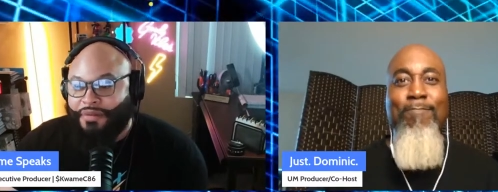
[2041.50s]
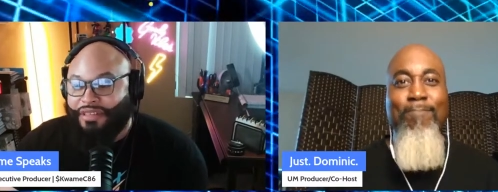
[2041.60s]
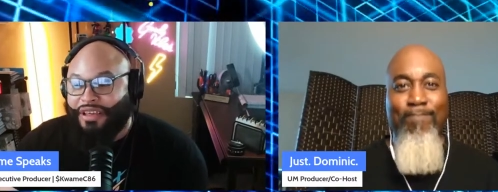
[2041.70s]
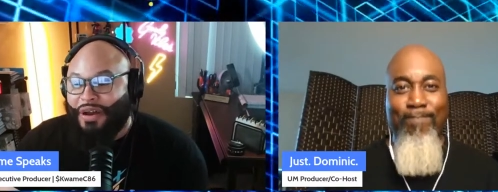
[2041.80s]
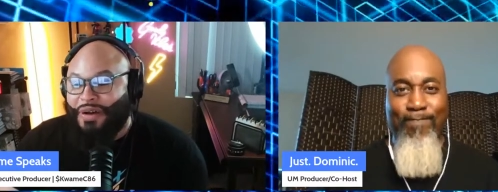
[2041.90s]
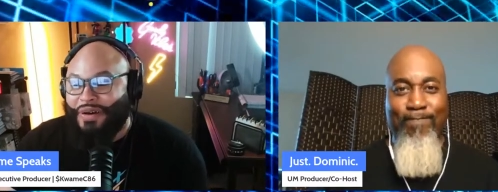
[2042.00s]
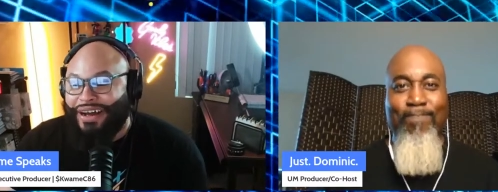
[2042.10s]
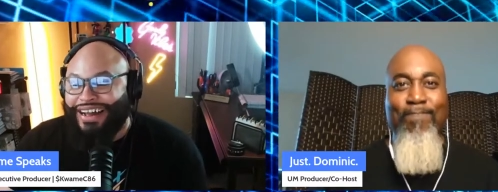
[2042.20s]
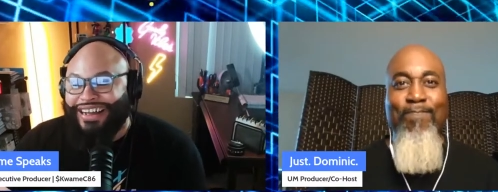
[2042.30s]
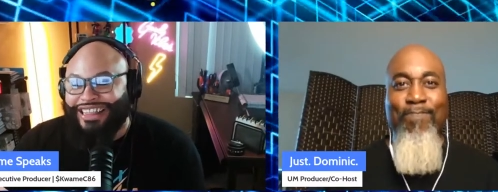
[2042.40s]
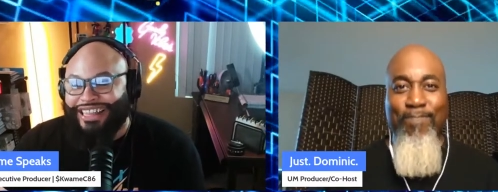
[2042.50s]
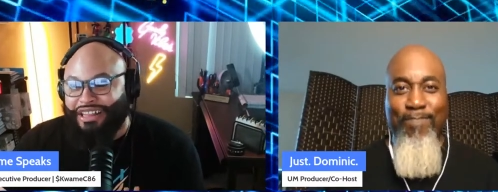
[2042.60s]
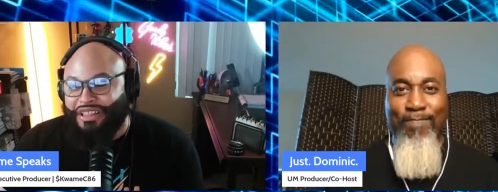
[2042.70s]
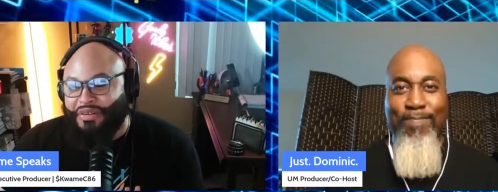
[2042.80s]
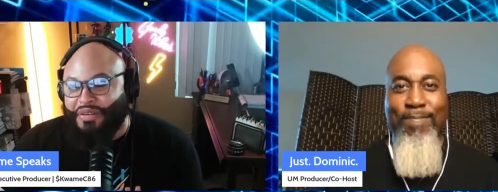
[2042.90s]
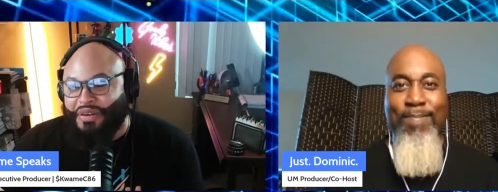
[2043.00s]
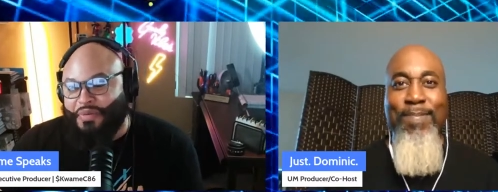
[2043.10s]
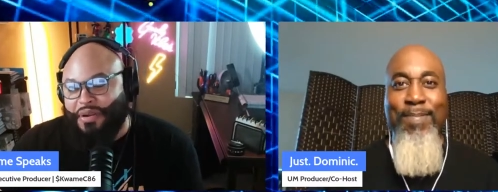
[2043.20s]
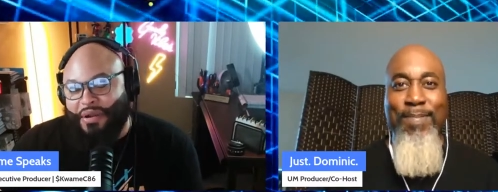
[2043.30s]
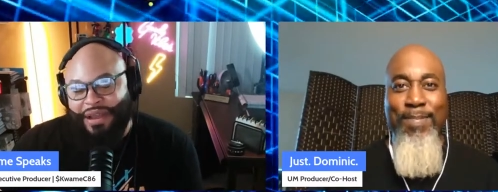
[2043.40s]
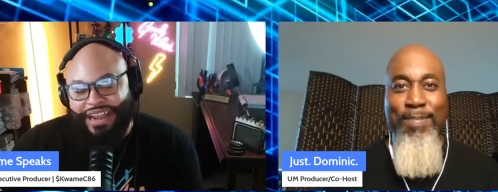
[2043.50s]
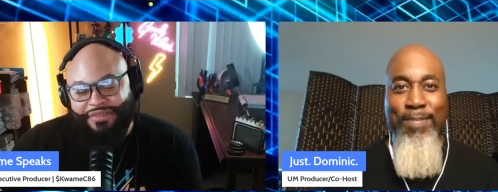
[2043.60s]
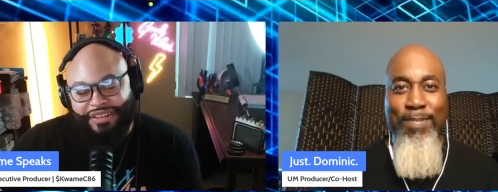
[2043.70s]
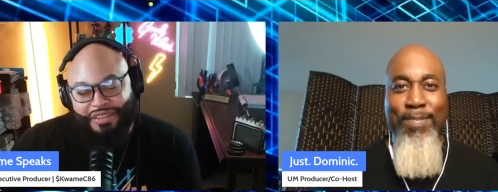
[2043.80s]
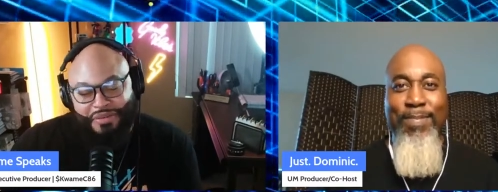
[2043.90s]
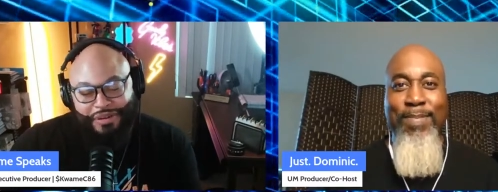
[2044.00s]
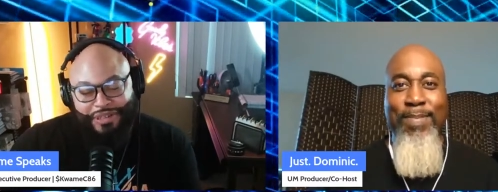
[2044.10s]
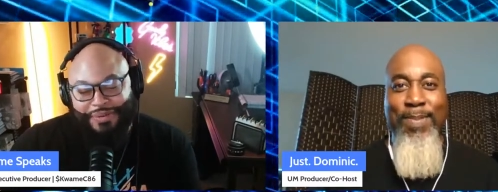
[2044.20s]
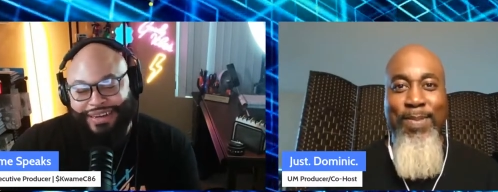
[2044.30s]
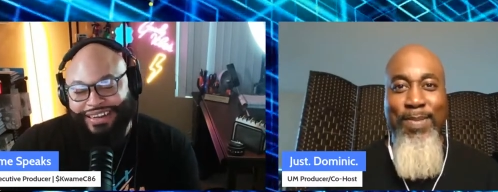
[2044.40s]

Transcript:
Speaker 1: so uh, stay tuned and we'll be right back after this commercial break.